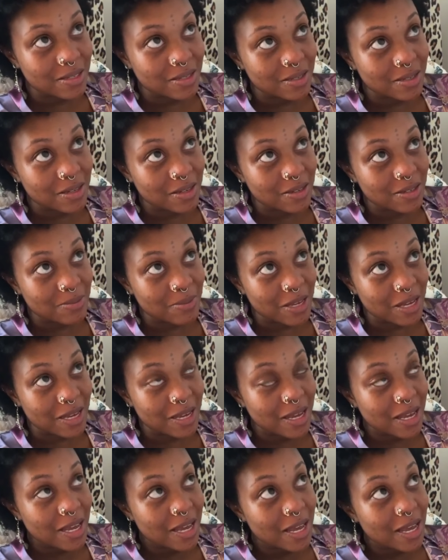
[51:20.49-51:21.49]
Excuse
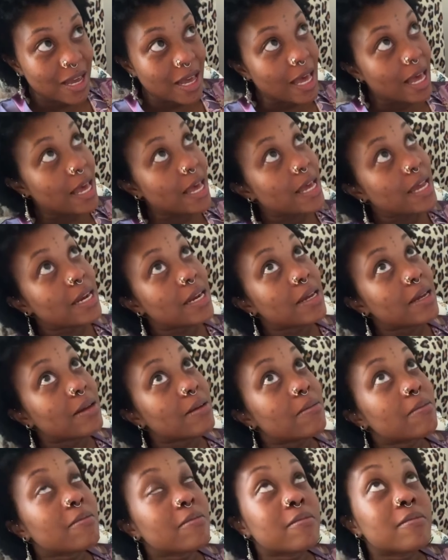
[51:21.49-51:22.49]
me, and
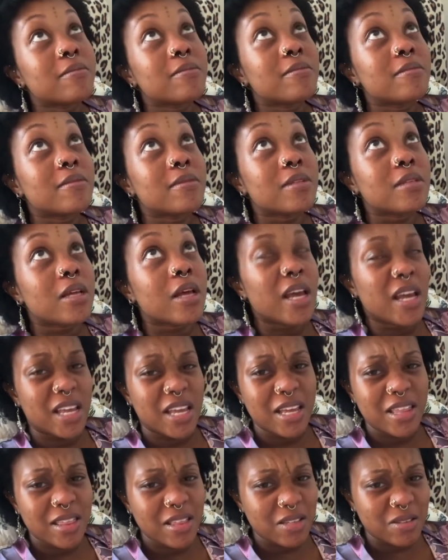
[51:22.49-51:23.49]
um,
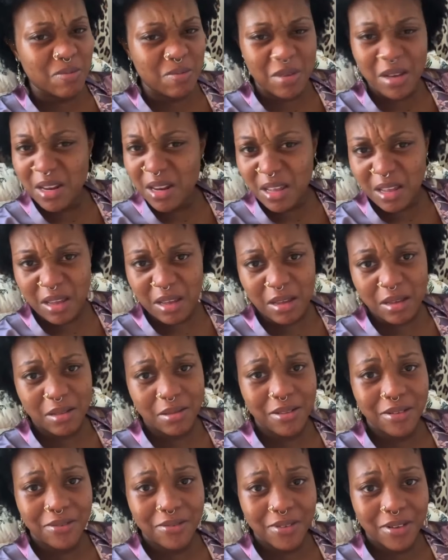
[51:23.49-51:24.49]
and get this money.
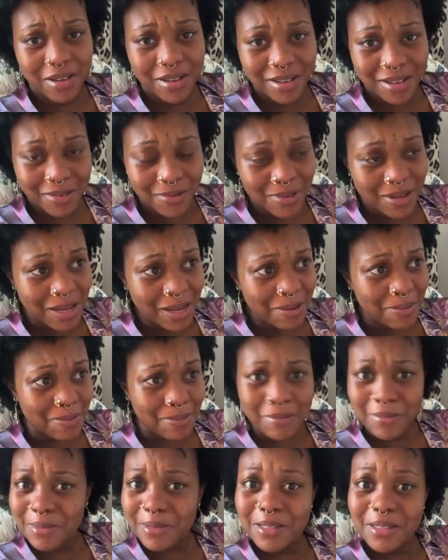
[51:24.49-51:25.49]
The fuck we got.